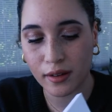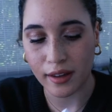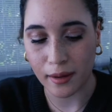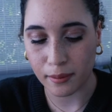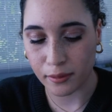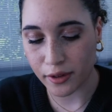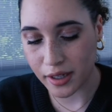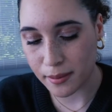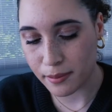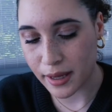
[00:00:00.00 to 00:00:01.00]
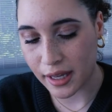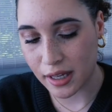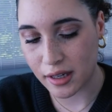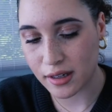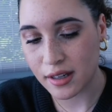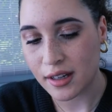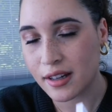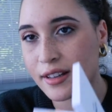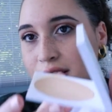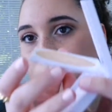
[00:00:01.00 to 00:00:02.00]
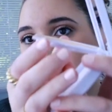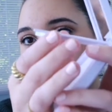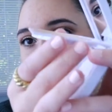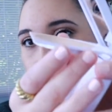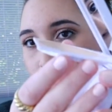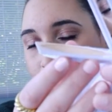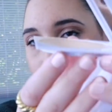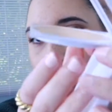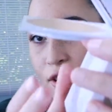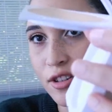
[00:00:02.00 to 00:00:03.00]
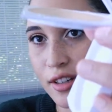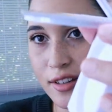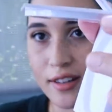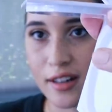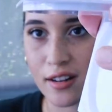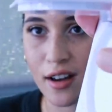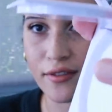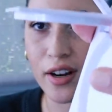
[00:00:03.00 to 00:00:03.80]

like a cream pan. It's a pretty thin pan actually. It's like not